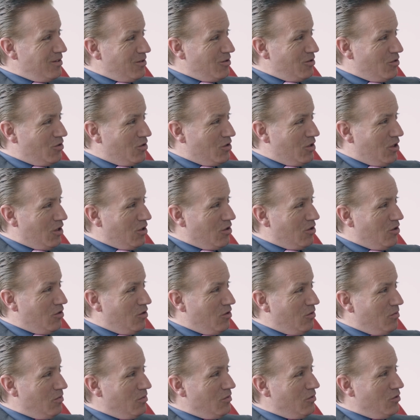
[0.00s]
to
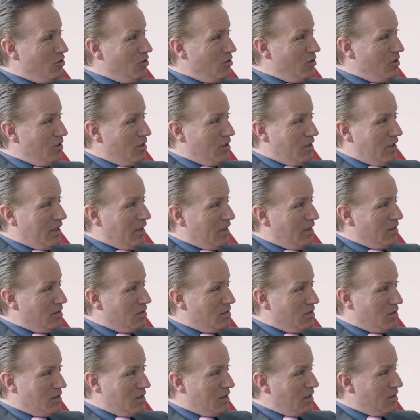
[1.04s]
Stockholm to the United
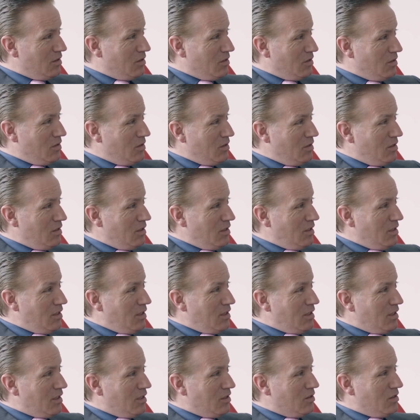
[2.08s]
States.
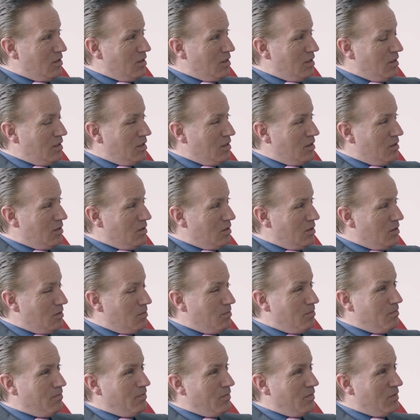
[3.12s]
Yes. Is, is
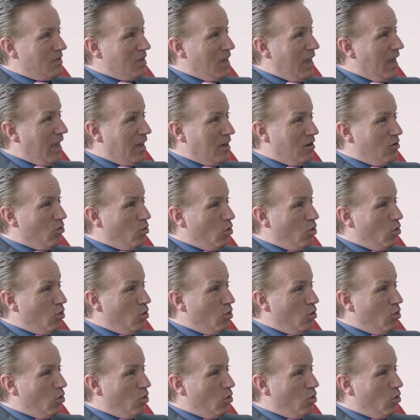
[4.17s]
Diana